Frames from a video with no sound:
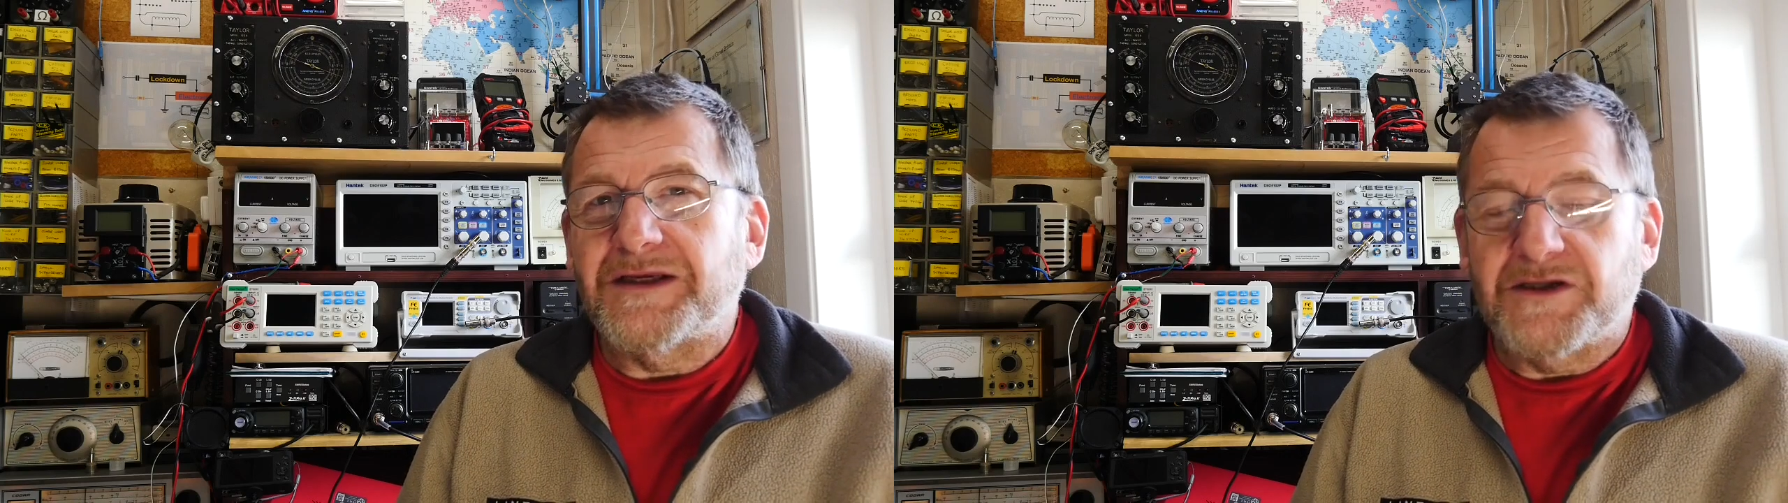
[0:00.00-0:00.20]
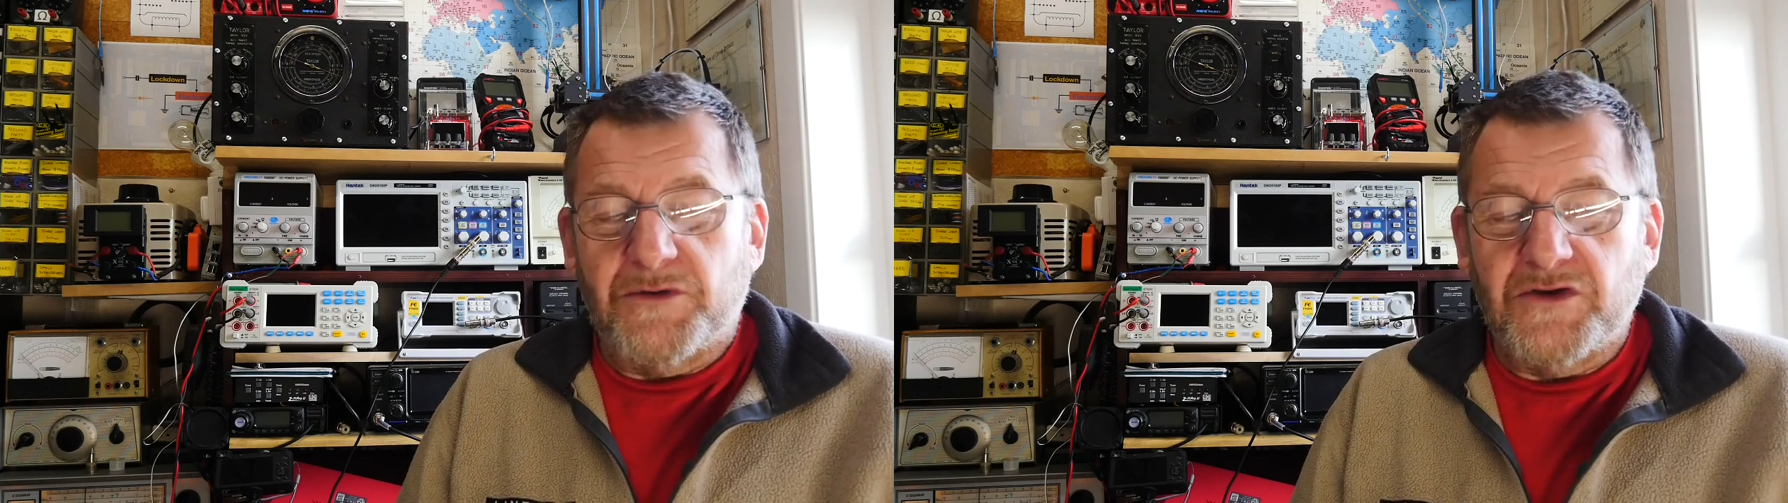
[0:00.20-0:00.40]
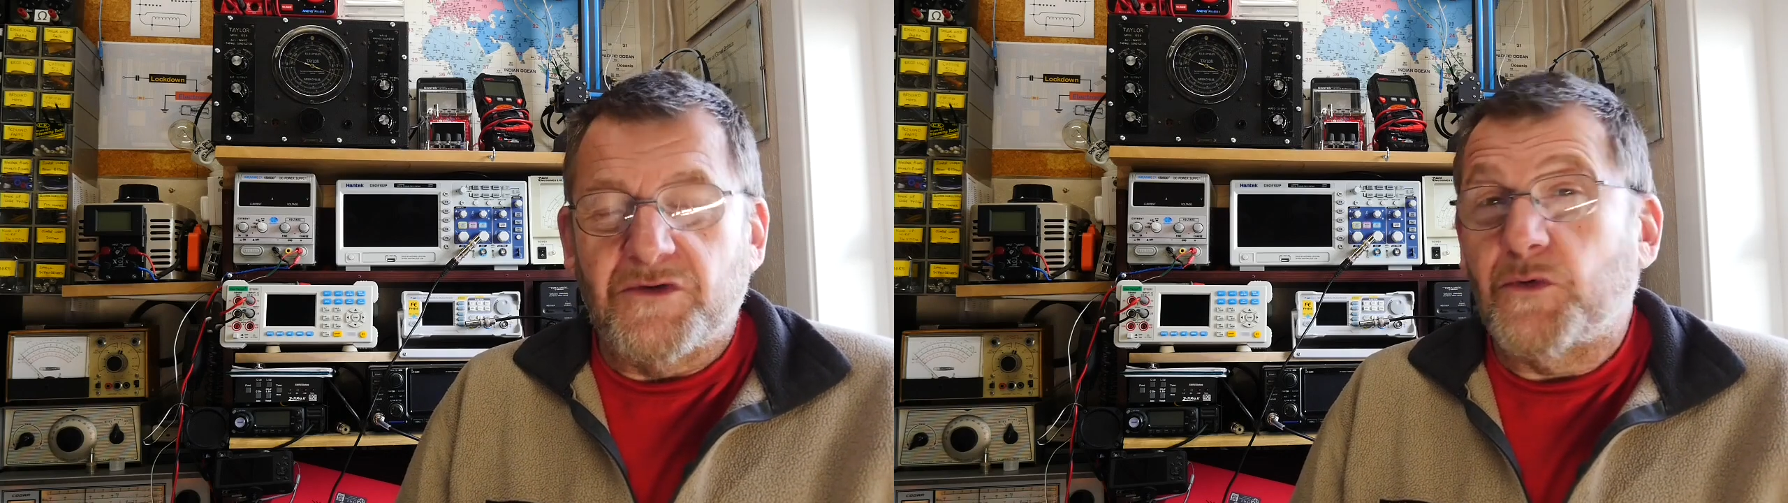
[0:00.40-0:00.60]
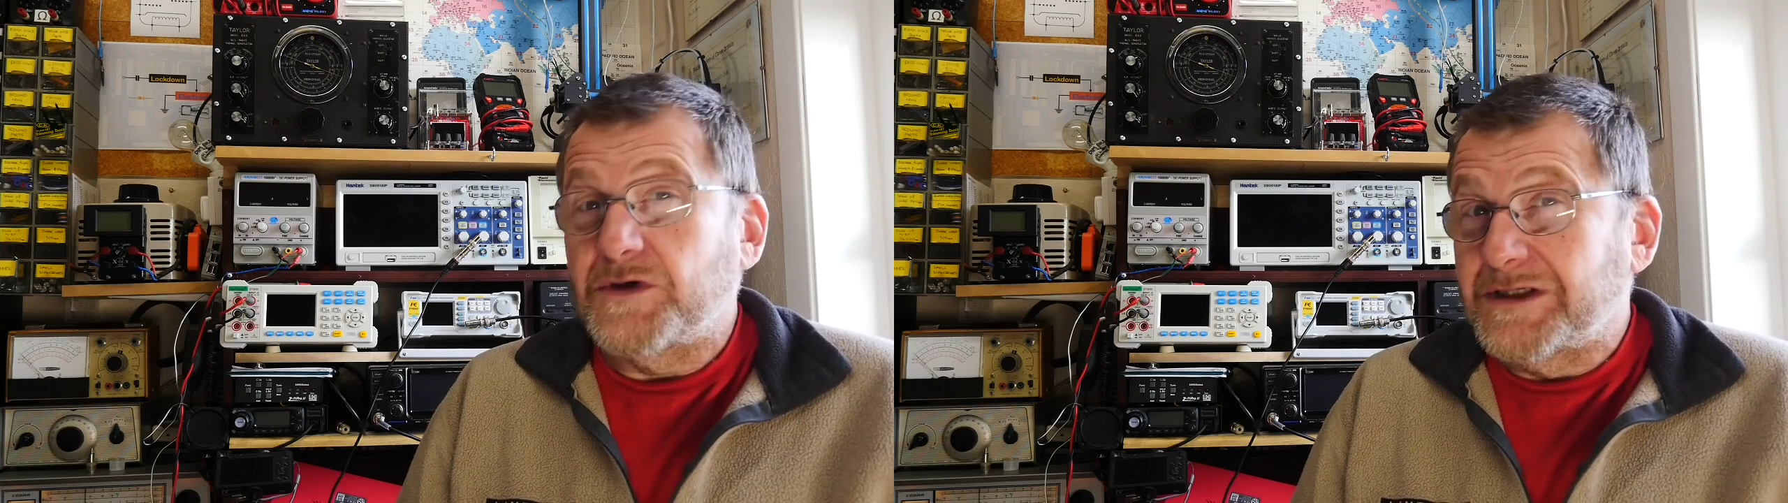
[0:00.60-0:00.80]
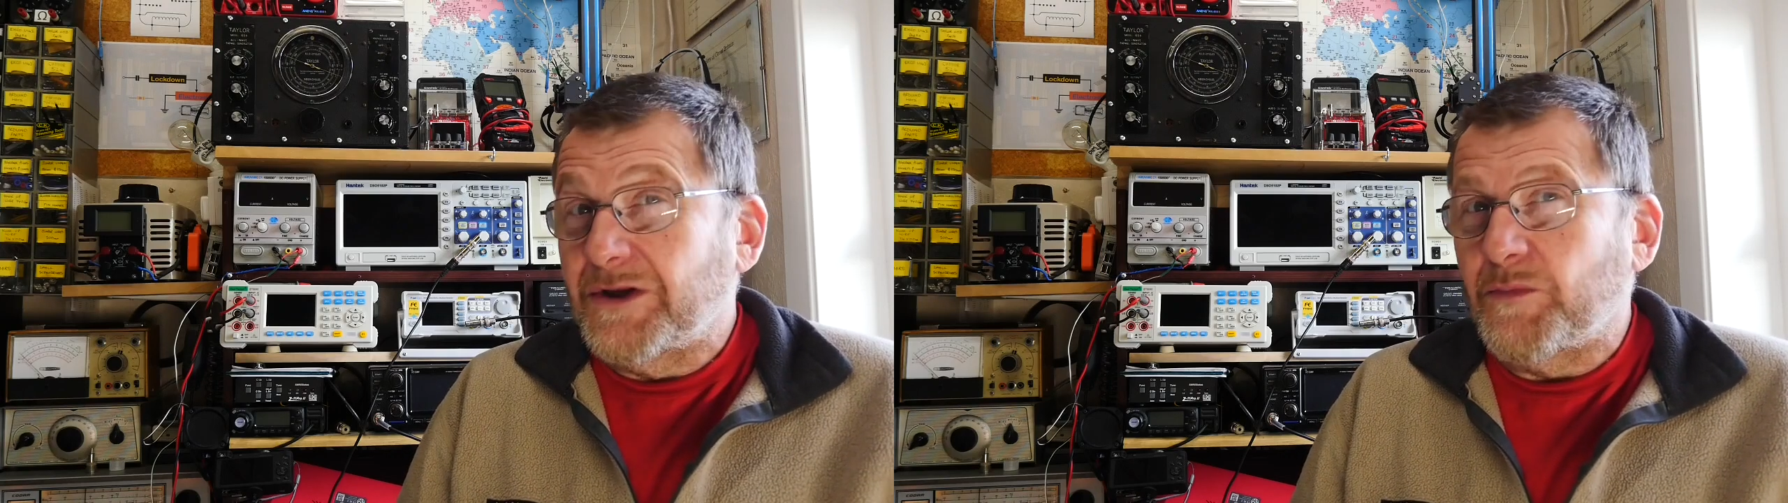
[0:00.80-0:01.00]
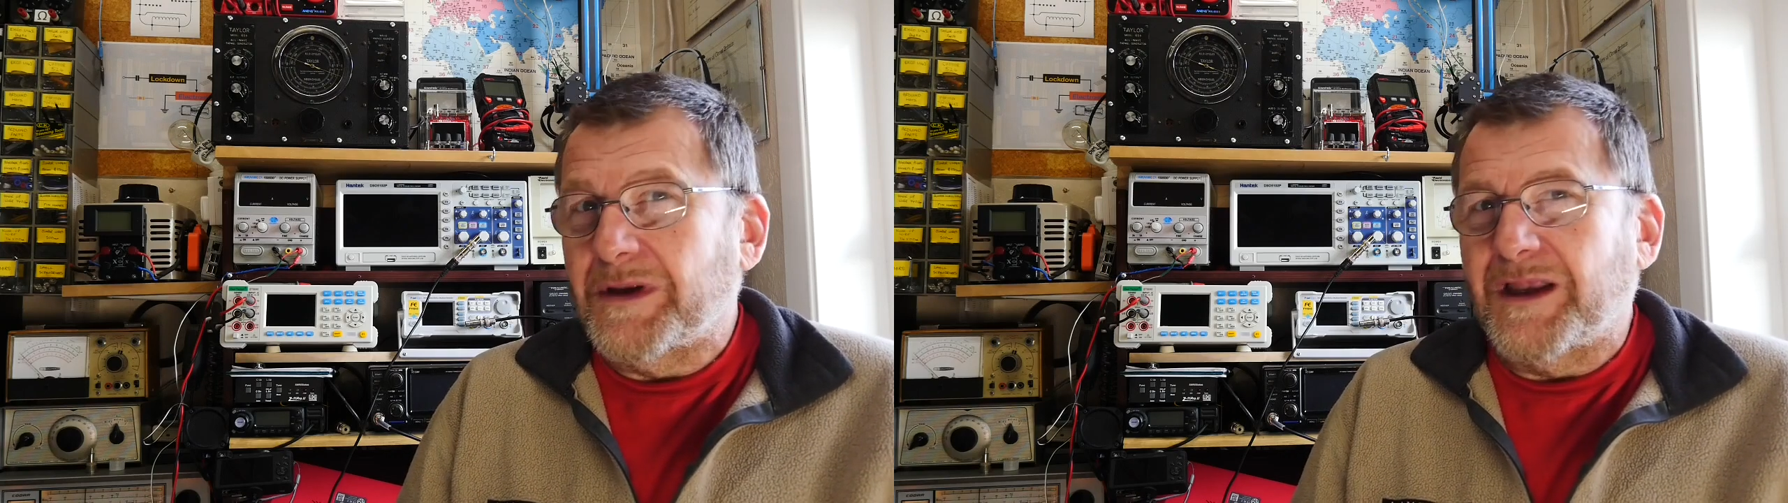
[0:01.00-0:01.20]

so in other words a little bit